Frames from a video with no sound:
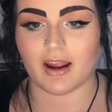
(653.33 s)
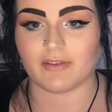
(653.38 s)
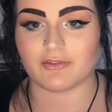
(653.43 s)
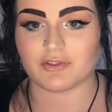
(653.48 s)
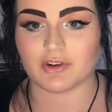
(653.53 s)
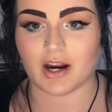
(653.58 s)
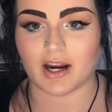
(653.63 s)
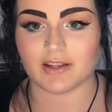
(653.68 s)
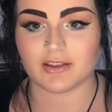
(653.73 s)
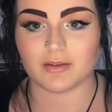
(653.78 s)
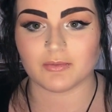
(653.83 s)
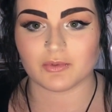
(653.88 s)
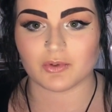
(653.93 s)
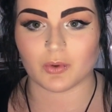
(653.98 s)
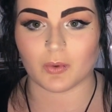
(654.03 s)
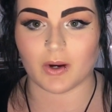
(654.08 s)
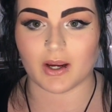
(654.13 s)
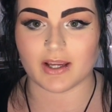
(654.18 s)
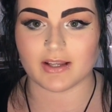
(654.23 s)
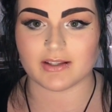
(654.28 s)
I've tried them
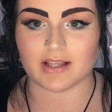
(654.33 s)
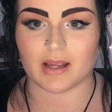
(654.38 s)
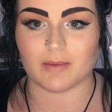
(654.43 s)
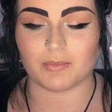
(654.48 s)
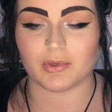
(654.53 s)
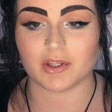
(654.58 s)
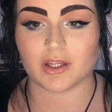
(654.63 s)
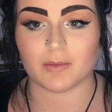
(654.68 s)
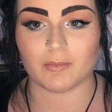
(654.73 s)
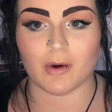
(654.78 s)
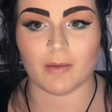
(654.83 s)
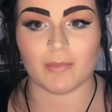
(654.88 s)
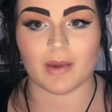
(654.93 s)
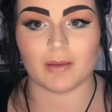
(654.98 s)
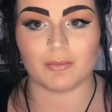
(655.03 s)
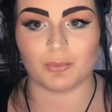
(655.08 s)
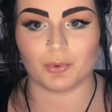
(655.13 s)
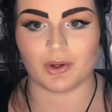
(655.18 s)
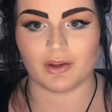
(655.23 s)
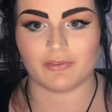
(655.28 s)
twice. I put them on
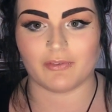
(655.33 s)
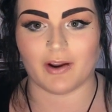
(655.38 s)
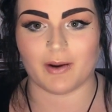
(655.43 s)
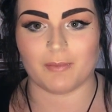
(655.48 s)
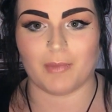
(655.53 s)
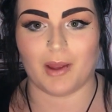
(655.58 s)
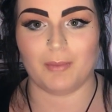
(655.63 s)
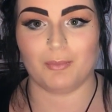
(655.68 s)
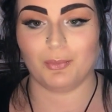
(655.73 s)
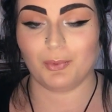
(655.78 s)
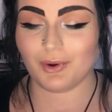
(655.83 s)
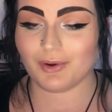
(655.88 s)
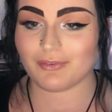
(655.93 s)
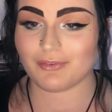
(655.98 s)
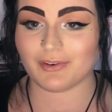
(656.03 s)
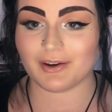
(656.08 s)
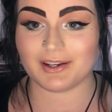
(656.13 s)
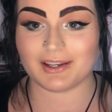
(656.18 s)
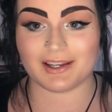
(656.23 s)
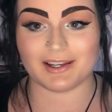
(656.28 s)
my boyfriend. My
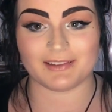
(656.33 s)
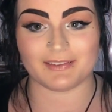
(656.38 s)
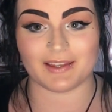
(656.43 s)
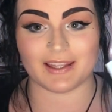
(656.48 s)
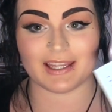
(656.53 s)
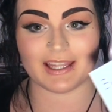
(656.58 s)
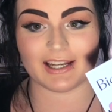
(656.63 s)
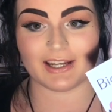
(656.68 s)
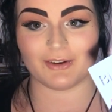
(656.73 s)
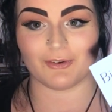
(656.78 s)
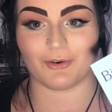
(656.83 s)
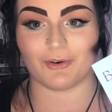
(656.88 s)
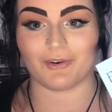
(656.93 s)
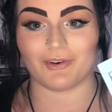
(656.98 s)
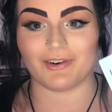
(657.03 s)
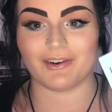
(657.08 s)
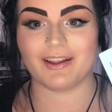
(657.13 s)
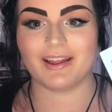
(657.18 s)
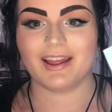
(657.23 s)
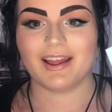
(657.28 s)
boyfriend didn't like it at
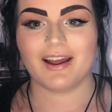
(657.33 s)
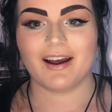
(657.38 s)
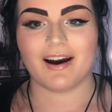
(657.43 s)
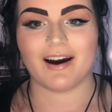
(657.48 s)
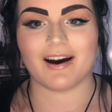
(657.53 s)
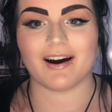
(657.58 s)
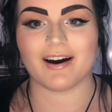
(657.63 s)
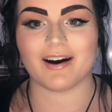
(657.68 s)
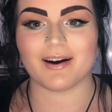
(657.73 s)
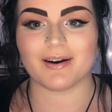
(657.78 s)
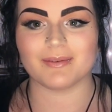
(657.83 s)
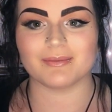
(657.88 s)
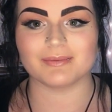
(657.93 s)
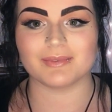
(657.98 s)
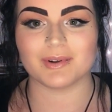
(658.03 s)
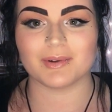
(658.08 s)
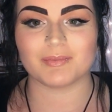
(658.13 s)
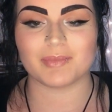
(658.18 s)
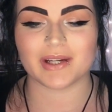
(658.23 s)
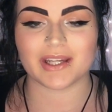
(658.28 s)
all.
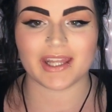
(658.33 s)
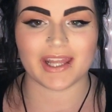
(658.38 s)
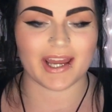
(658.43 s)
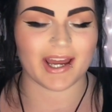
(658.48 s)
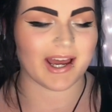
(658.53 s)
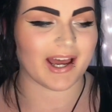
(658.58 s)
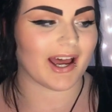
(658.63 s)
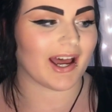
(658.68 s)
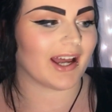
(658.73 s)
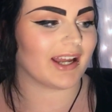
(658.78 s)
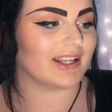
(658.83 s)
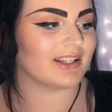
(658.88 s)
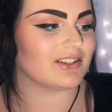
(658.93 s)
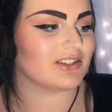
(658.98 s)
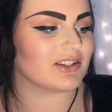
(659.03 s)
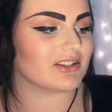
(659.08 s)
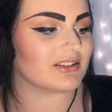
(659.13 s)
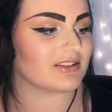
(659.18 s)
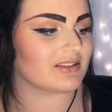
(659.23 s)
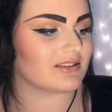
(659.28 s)
Um, but yeah, I
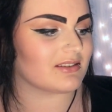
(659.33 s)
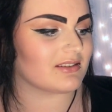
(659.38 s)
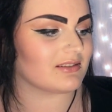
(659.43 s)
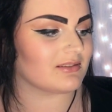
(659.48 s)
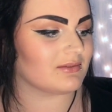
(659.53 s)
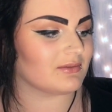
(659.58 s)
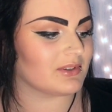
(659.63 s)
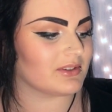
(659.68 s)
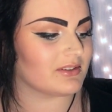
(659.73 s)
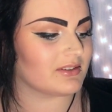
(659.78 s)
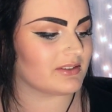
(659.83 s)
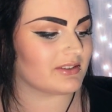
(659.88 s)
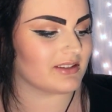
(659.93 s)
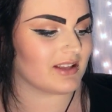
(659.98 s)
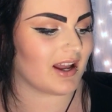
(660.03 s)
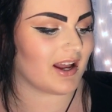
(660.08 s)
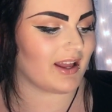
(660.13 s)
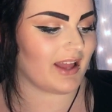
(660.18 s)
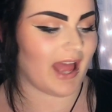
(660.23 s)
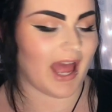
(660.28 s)
just was
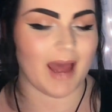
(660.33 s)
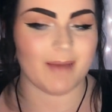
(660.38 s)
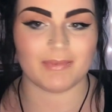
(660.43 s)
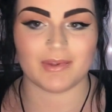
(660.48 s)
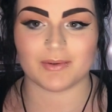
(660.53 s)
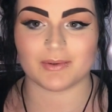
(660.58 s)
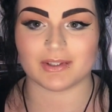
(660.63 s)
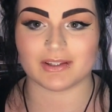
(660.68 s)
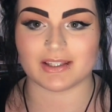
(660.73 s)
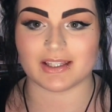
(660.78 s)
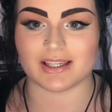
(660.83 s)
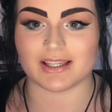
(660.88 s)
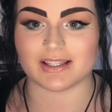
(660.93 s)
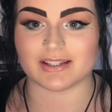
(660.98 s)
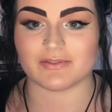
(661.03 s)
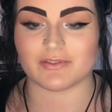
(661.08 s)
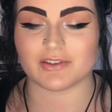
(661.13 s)
not happy with these.